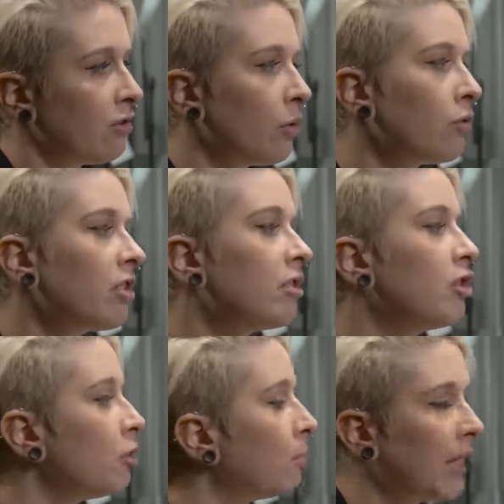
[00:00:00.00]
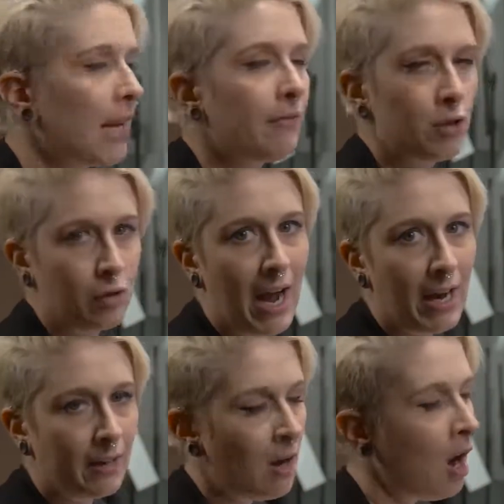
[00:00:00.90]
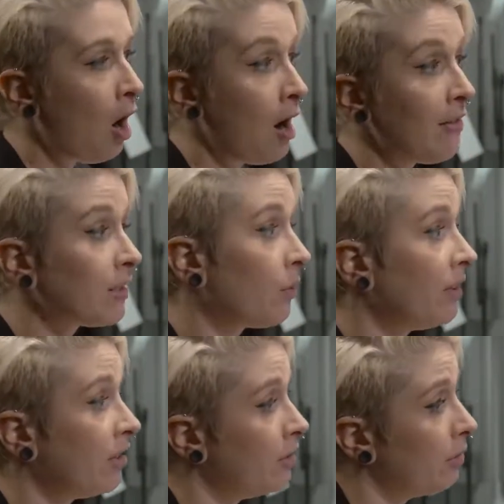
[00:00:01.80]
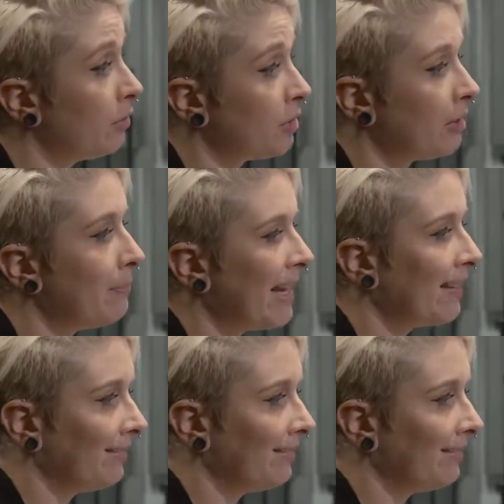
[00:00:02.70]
Don't just duplicate the track. All that's going to do is just make it